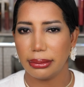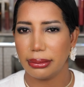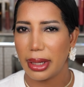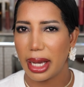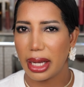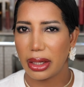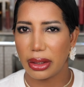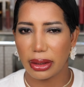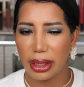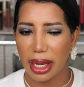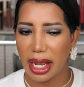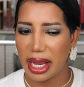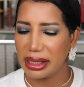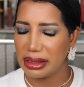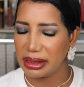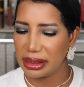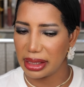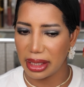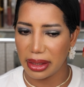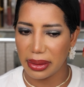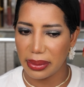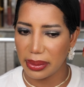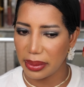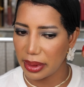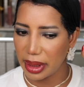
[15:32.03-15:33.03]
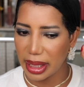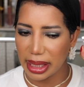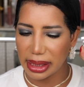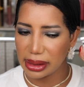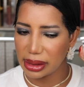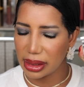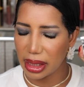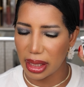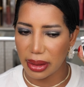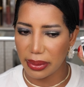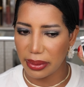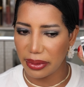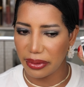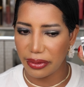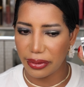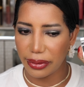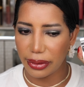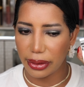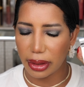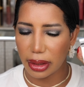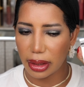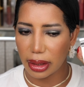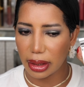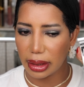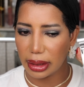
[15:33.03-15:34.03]
and I say
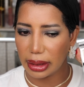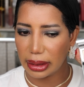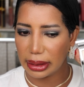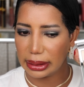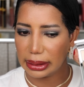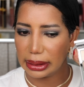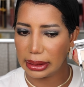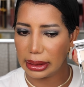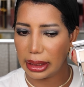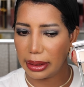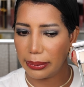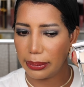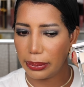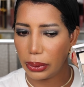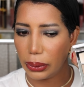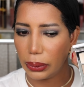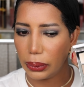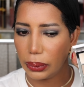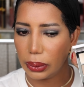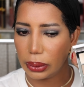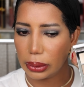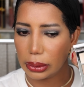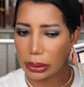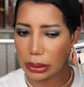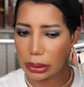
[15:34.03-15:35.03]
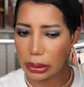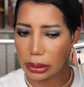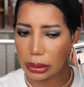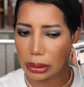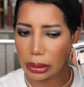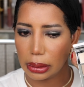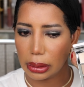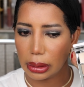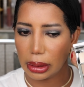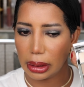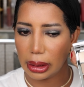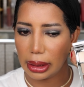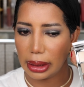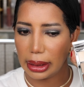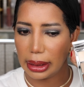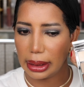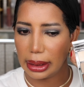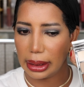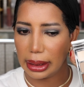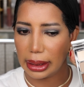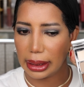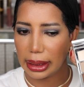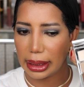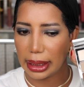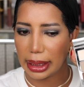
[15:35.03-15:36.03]
before, the blue
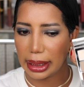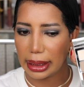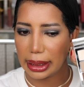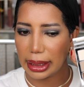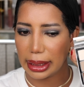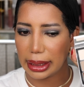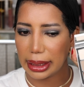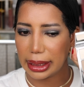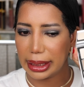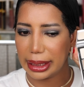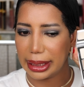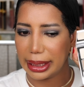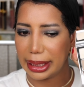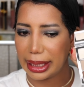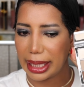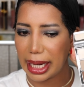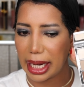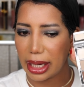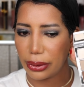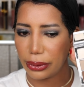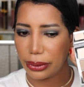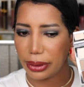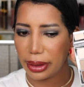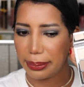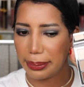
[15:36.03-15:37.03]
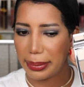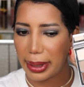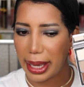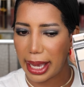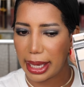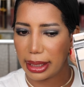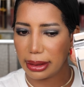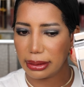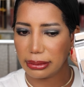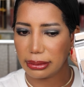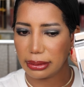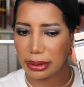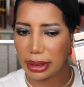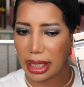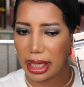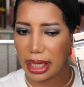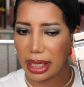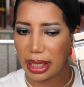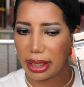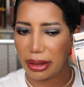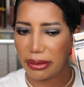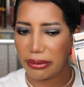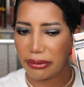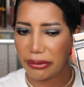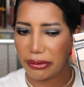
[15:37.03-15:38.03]
kind of get out of the pan
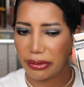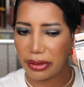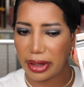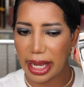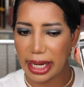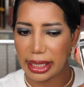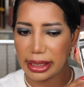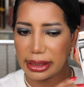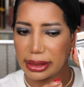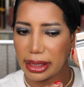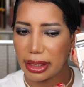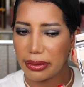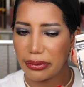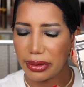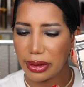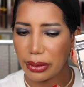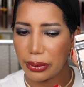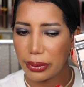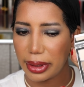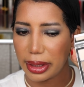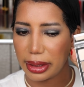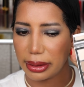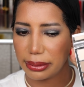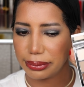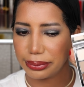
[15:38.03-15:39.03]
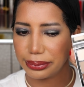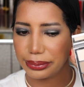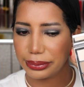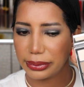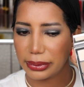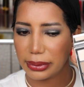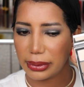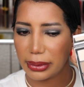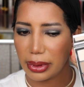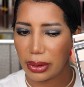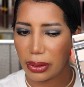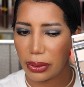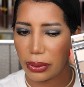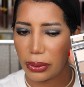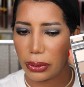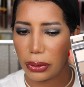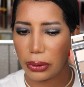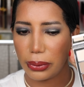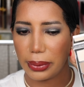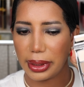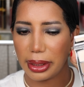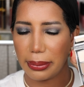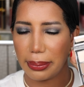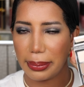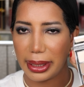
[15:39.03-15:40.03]
and flies everywhere, all
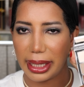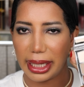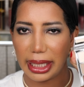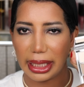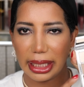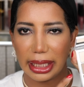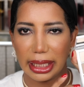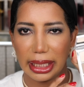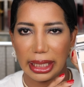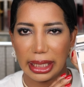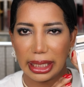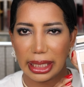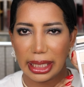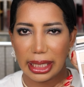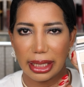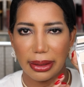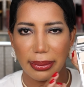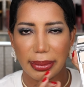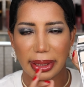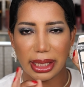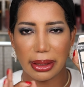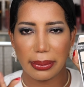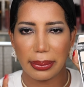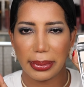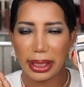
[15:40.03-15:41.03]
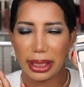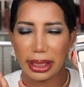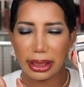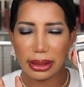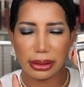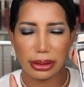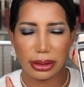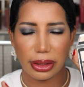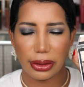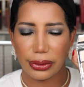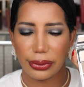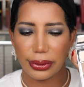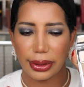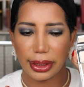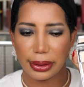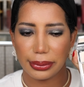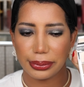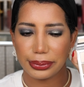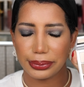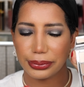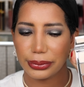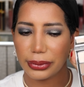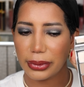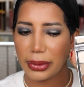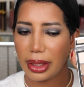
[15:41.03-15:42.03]
over the palette, and it kind of made the palette dirty.
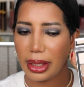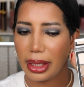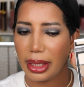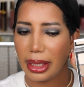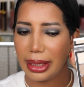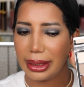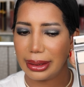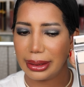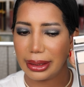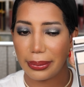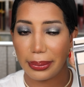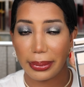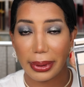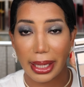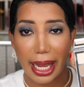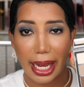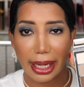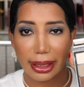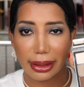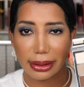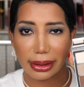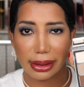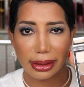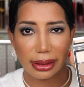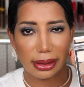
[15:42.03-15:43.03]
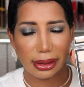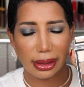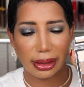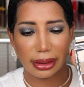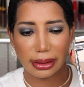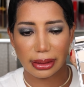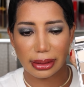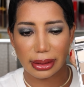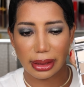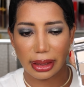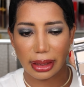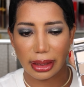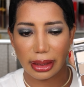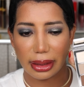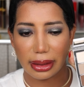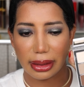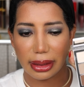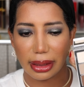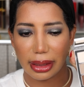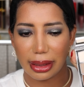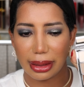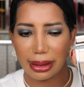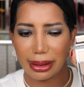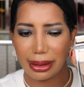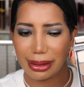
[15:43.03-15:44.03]
The black, the same
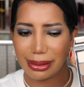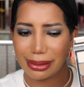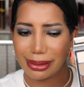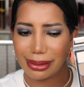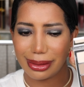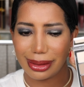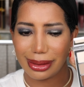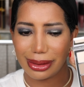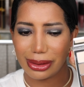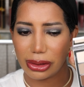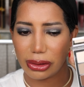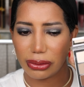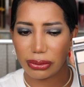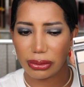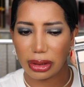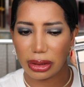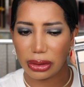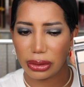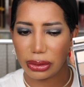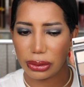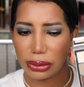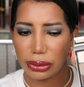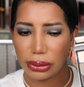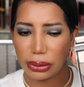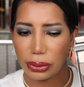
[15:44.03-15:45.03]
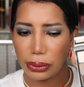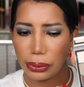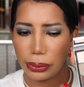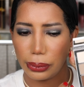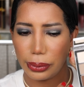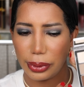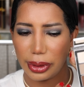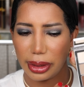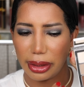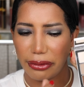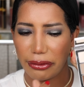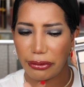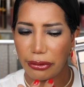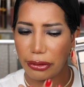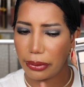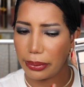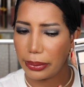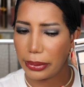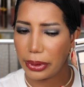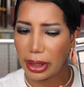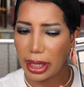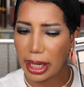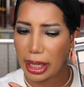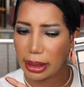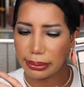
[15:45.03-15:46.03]
thing. This is something to do with the
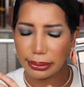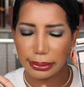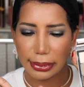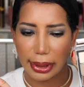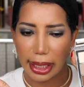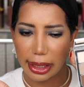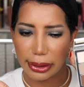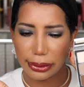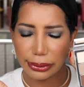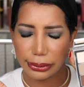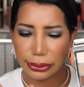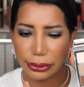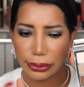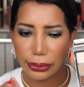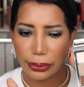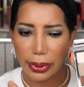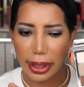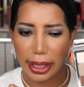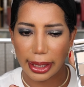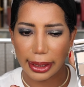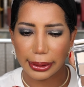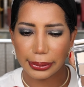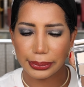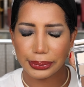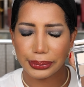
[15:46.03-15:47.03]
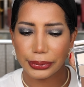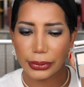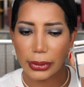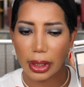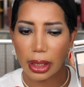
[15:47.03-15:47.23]
formula. I don't know why.